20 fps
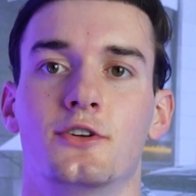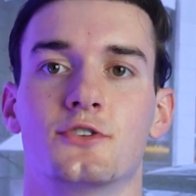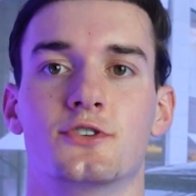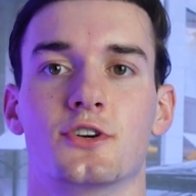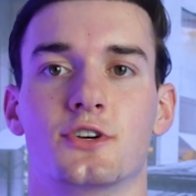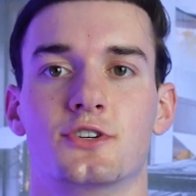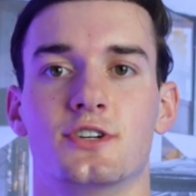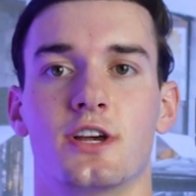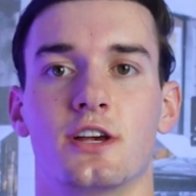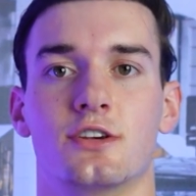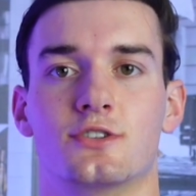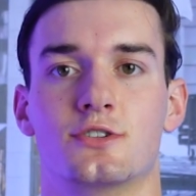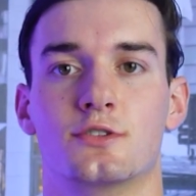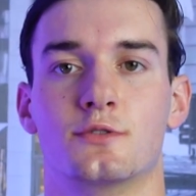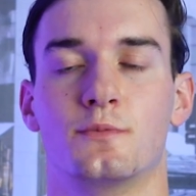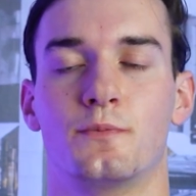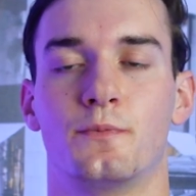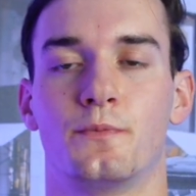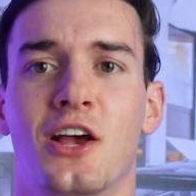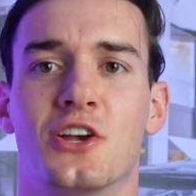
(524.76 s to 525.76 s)
to success.
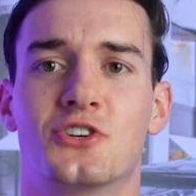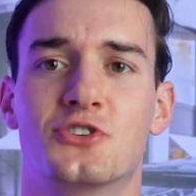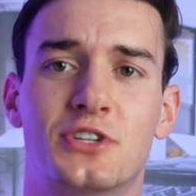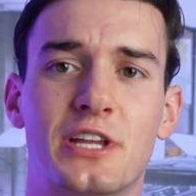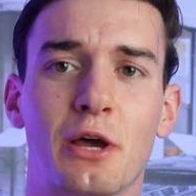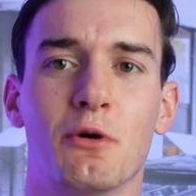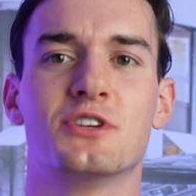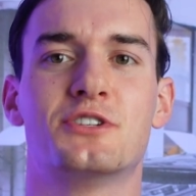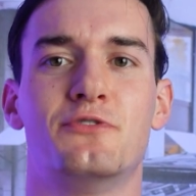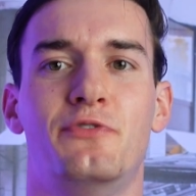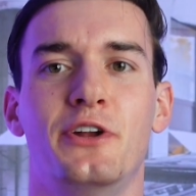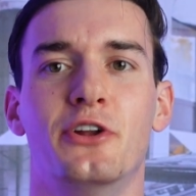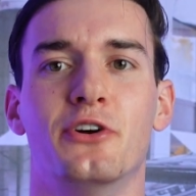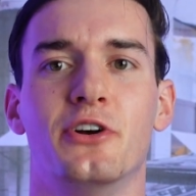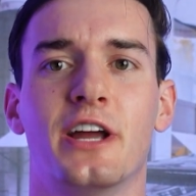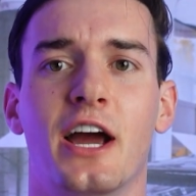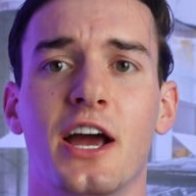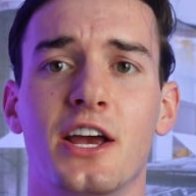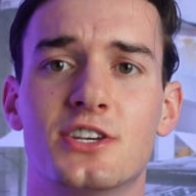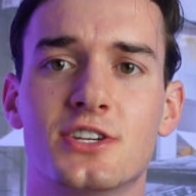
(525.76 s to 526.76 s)
So that was the video,
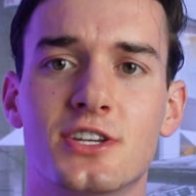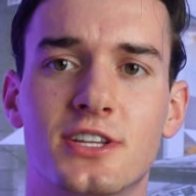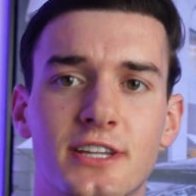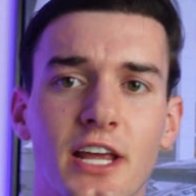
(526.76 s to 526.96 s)
guys.